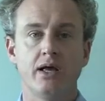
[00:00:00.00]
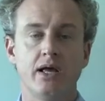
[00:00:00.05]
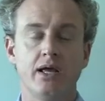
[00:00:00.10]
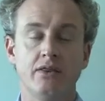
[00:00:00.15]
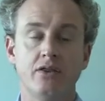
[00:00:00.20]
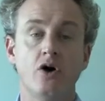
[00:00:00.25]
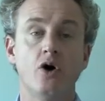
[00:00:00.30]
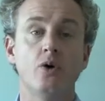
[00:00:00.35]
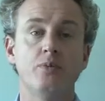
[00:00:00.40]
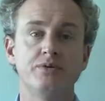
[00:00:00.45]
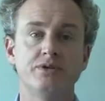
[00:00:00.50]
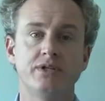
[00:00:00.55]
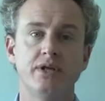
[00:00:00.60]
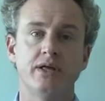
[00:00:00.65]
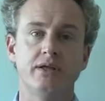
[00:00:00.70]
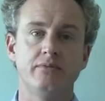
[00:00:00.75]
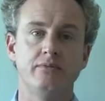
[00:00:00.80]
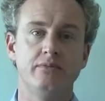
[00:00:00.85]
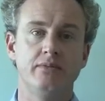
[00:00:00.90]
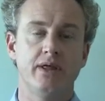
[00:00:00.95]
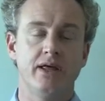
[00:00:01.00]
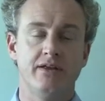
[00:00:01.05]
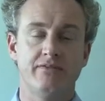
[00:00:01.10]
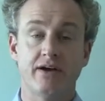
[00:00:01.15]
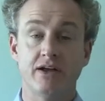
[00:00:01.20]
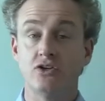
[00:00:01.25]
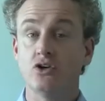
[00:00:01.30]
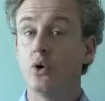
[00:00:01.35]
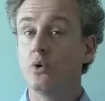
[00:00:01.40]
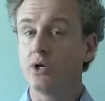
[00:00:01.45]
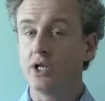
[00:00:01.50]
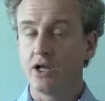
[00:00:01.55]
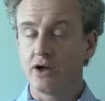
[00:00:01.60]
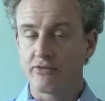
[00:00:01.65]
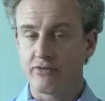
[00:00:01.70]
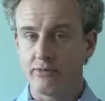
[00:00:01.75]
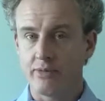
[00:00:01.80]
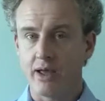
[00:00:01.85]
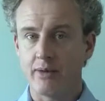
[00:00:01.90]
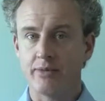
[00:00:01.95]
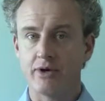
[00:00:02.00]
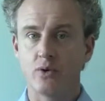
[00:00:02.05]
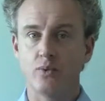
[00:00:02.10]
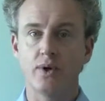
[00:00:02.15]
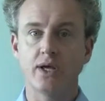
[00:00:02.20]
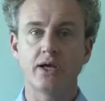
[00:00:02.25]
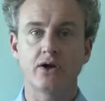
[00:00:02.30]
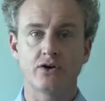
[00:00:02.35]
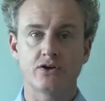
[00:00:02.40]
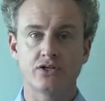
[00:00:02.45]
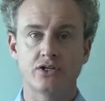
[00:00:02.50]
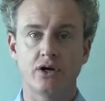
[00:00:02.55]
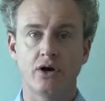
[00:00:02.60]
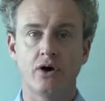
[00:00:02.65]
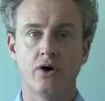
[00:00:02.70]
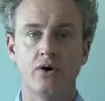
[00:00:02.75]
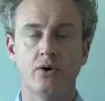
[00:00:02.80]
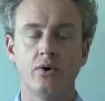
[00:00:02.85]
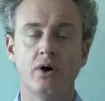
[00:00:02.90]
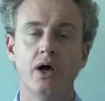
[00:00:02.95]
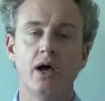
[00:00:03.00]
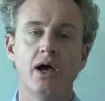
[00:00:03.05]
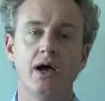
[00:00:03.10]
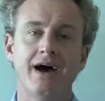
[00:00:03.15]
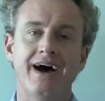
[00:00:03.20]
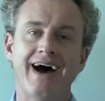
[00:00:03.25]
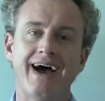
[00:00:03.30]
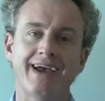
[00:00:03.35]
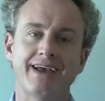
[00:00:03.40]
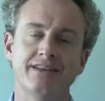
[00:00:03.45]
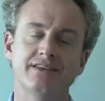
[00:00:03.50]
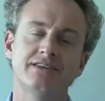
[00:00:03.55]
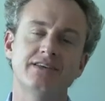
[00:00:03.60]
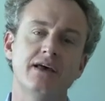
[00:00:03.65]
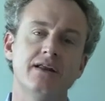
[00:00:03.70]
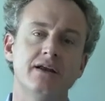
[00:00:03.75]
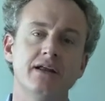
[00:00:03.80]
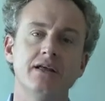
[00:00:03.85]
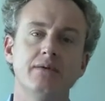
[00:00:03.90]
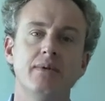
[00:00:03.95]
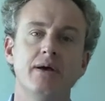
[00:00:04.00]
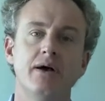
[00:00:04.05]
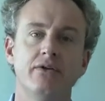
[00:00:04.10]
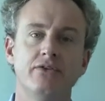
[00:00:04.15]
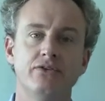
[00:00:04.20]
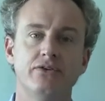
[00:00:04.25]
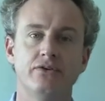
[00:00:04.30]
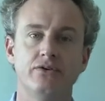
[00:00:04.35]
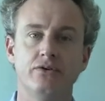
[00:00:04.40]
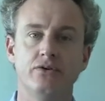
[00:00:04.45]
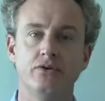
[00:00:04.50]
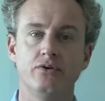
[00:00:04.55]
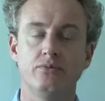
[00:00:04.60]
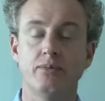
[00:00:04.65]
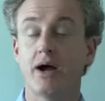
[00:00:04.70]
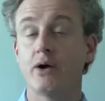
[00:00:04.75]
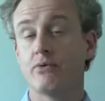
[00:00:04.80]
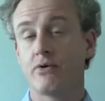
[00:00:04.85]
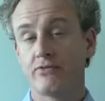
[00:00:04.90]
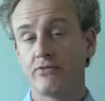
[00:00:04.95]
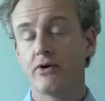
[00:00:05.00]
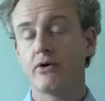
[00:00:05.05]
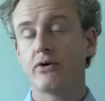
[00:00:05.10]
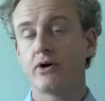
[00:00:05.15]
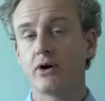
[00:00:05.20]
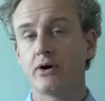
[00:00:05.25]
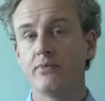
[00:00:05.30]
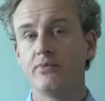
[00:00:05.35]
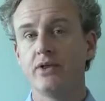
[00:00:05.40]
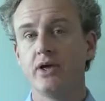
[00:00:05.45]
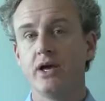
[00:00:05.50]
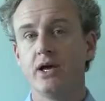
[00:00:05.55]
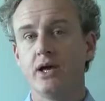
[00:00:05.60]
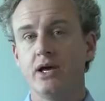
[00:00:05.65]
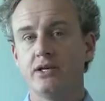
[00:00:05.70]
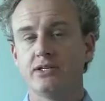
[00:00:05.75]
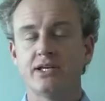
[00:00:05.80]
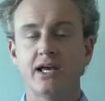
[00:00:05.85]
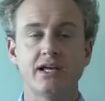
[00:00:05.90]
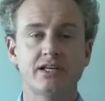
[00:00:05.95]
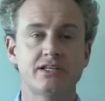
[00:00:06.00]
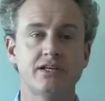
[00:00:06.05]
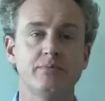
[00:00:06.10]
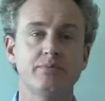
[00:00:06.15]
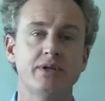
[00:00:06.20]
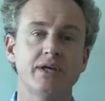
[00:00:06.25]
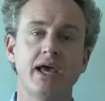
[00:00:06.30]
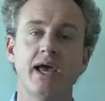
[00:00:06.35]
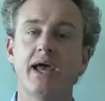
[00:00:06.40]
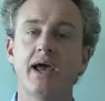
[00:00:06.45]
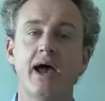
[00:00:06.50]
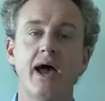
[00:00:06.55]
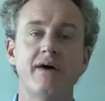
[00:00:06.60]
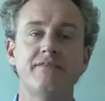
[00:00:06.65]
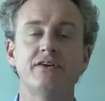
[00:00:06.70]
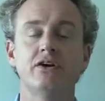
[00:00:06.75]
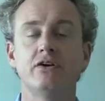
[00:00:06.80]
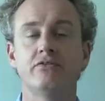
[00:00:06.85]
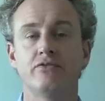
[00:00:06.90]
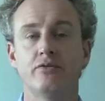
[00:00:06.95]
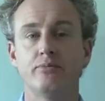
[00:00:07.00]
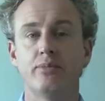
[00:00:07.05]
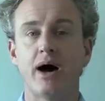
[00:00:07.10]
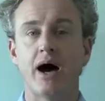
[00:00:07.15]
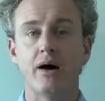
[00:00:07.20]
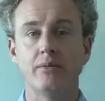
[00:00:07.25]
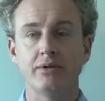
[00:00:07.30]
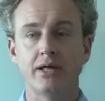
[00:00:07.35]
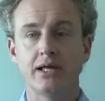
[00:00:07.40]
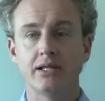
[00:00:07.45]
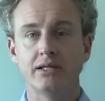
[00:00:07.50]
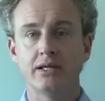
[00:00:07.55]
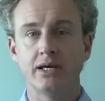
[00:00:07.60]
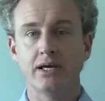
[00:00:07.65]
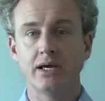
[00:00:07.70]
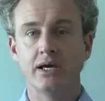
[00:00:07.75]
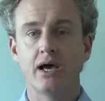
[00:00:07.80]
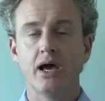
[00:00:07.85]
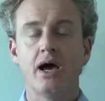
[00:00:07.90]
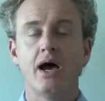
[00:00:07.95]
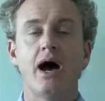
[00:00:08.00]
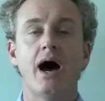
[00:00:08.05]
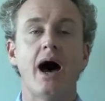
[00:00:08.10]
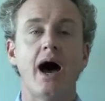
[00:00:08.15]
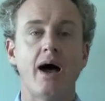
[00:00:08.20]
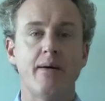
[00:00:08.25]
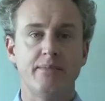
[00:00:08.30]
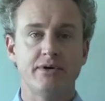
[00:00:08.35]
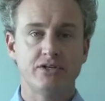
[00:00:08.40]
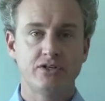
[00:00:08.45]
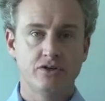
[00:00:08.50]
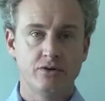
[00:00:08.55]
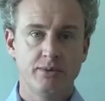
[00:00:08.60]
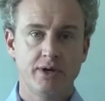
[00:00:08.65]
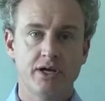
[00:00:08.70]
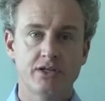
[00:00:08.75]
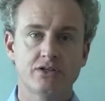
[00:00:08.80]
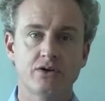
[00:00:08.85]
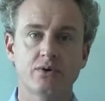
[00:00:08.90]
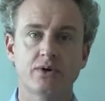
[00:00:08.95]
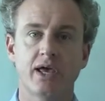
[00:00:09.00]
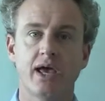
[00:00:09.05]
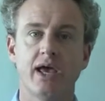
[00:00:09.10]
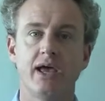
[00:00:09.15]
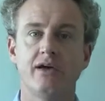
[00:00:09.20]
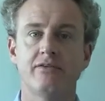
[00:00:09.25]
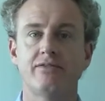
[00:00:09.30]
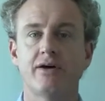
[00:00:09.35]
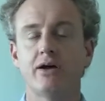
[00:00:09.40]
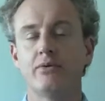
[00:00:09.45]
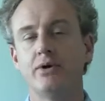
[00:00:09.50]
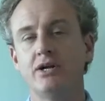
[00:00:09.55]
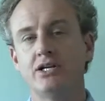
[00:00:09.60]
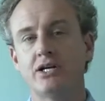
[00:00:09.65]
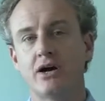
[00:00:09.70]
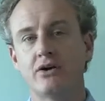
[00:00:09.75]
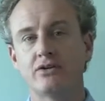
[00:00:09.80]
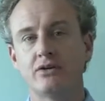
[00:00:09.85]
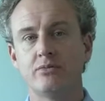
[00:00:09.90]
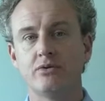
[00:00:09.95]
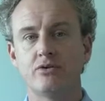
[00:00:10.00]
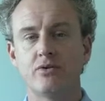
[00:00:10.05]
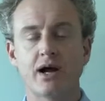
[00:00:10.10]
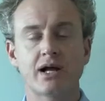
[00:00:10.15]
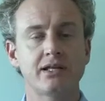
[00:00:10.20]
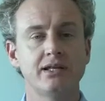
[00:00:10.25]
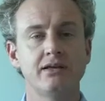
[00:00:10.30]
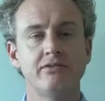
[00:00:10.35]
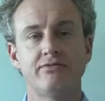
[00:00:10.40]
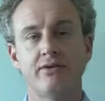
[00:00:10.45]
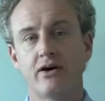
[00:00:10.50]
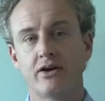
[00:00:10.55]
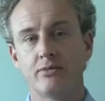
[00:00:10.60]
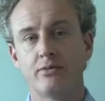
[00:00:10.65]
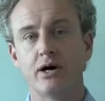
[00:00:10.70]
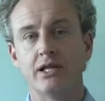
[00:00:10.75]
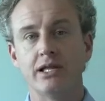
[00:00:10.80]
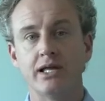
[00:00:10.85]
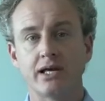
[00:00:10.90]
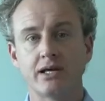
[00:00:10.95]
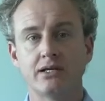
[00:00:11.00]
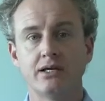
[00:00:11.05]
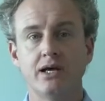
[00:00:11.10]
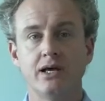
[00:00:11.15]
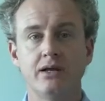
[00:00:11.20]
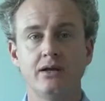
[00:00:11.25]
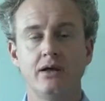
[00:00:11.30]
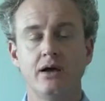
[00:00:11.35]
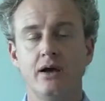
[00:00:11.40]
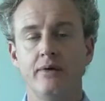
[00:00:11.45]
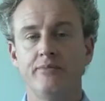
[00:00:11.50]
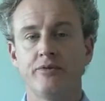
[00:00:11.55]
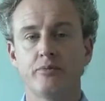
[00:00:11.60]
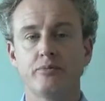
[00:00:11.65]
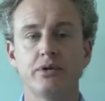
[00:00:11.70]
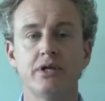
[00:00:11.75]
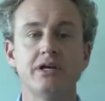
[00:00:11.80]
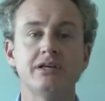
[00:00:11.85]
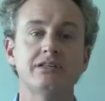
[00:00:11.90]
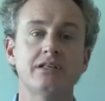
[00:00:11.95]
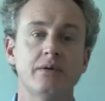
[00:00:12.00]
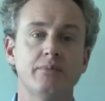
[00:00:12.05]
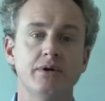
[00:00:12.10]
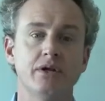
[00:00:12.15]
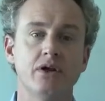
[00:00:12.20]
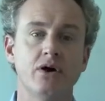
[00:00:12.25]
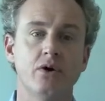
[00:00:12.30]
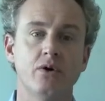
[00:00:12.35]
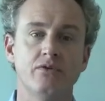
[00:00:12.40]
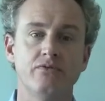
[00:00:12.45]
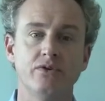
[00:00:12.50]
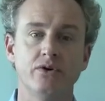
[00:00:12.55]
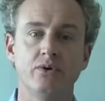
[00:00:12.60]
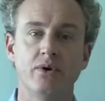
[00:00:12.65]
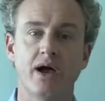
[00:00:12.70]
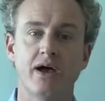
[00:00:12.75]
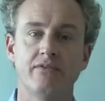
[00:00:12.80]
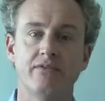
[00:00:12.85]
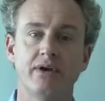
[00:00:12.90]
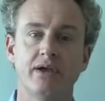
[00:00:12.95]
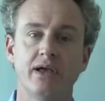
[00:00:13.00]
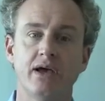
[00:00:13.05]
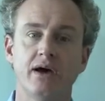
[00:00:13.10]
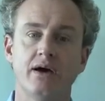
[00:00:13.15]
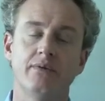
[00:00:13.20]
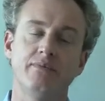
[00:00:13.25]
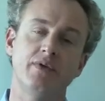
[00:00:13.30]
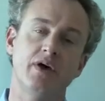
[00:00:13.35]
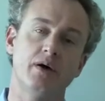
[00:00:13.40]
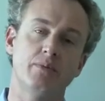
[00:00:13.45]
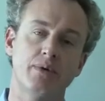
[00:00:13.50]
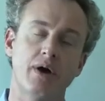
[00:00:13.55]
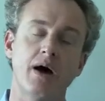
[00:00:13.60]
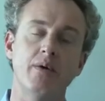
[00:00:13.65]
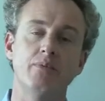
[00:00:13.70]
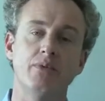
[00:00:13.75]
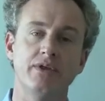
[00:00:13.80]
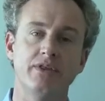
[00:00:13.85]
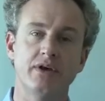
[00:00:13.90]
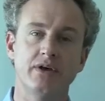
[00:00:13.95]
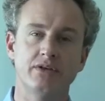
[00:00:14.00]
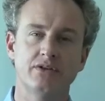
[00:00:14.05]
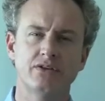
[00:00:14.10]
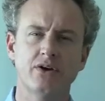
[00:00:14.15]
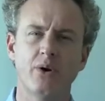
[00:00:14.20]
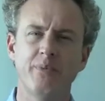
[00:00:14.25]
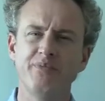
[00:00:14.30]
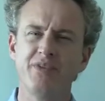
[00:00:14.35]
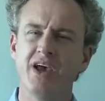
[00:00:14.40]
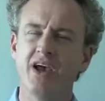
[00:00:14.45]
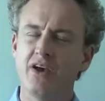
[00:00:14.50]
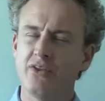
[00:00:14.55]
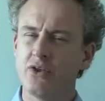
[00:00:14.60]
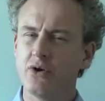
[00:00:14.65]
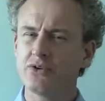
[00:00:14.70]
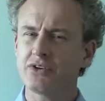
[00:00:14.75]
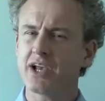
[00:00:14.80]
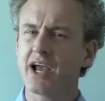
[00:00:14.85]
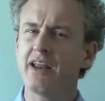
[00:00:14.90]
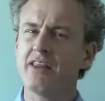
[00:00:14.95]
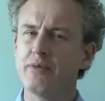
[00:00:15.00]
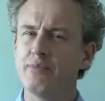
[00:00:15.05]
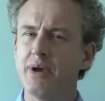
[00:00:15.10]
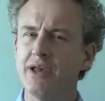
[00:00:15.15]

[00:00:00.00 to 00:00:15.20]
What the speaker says: in the hopes that if I don't hear from them in a week or so, I can send an email to my referrer saying simply, hey, I haven't heard from Bob lately. I'm assuming it's okay if I reach out to him directly, found him on LinkedIn. Please let me know if you have a problem with this. So those are kind of the